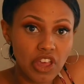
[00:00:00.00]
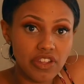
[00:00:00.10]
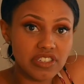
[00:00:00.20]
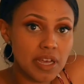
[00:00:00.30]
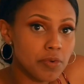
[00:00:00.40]

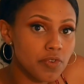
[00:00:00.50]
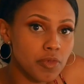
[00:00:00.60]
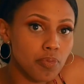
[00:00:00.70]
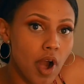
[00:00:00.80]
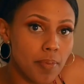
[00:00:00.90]
they're separate from
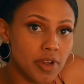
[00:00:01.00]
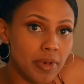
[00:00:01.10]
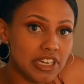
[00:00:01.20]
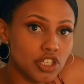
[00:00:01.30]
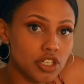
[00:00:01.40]
the property
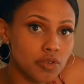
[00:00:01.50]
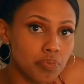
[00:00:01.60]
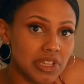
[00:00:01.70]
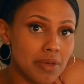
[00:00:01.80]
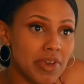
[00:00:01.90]
manager,
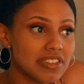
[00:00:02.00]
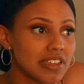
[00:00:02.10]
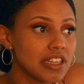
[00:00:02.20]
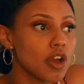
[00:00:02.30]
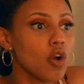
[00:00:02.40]
but they
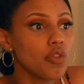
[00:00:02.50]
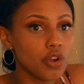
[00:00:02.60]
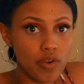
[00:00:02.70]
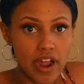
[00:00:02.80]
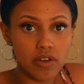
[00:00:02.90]
basically own the
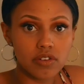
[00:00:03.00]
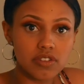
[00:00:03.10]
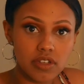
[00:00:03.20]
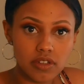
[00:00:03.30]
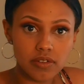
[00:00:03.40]

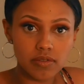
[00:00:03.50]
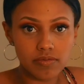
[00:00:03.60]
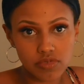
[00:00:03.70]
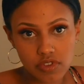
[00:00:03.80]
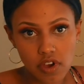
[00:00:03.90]
grounds.
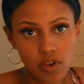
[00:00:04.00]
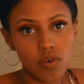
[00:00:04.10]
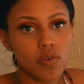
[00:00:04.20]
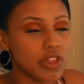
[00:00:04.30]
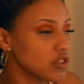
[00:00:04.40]

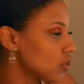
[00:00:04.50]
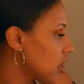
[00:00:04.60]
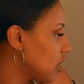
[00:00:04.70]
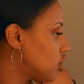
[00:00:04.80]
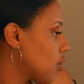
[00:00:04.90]
So that's what
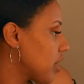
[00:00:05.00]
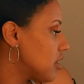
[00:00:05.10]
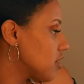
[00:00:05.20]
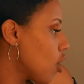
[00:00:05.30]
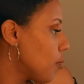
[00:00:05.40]
an HOA
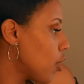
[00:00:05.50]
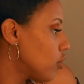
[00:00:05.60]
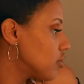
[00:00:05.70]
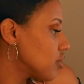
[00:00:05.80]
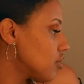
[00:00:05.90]
is, a
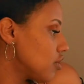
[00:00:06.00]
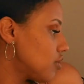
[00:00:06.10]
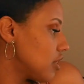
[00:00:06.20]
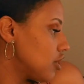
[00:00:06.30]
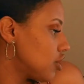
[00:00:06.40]
homeowners
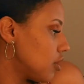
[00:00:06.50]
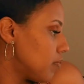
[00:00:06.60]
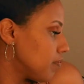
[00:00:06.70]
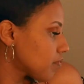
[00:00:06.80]
association.